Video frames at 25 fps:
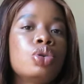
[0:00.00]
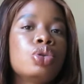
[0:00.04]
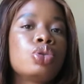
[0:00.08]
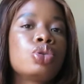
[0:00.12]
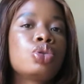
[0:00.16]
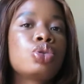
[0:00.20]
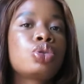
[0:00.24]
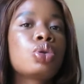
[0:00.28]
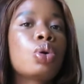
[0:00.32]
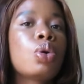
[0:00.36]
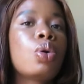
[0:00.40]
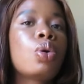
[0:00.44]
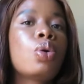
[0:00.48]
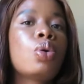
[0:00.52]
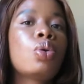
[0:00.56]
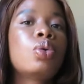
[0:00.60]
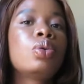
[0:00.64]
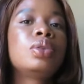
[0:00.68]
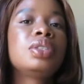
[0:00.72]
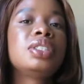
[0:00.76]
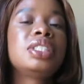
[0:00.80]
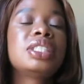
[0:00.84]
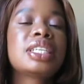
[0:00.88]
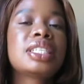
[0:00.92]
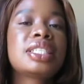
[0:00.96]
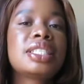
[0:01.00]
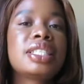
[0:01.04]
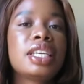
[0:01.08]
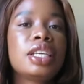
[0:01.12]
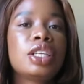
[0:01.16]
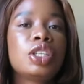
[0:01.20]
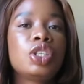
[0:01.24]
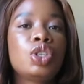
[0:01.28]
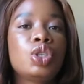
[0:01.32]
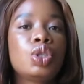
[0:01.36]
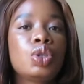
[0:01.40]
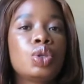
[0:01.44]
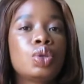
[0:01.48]
So just
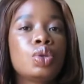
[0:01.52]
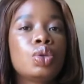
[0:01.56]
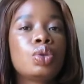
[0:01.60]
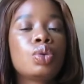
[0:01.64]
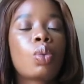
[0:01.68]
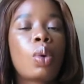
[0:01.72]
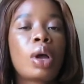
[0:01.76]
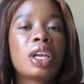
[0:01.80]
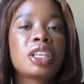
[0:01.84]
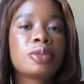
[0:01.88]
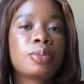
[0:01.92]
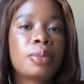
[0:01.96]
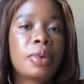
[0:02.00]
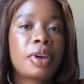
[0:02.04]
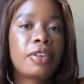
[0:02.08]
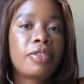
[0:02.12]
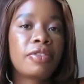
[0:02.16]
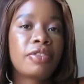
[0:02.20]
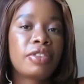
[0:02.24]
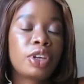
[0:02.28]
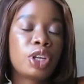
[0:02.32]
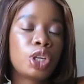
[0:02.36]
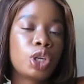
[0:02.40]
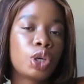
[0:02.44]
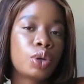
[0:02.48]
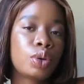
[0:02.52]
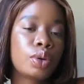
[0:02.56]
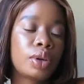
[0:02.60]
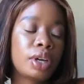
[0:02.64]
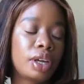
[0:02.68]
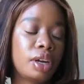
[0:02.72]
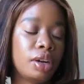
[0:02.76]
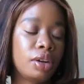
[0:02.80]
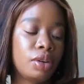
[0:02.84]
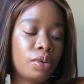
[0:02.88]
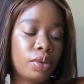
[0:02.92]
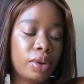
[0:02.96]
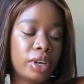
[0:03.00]
stay tuned, watch my video.
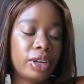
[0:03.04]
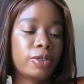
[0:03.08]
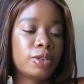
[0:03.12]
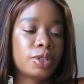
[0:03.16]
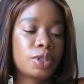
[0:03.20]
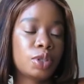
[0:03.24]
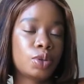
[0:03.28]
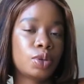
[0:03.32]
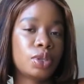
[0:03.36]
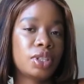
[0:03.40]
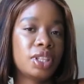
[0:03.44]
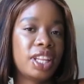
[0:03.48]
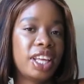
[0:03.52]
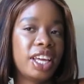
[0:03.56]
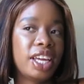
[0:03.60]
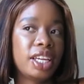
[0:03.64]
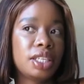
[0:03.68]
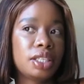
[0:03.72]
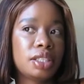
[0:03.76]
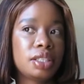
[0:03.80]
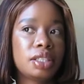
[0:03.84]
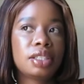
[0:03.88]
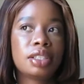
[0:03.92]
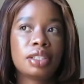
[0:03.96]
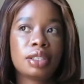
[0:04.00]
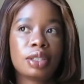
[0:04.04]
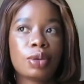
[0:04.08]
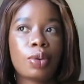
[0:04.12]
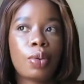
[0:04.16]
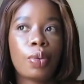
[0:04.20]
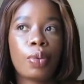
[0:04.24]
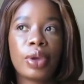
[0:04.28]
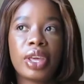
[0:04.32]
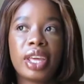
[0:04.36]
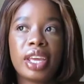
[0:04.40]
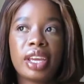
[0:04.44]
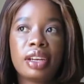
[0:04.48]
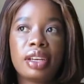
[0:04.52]
I don't know why I was doing that, it's
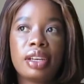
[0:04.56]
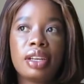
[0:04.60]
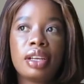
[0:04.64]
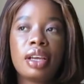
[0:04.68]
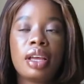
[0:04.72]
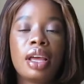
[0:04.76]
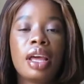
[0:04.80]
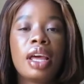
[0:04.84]
weird.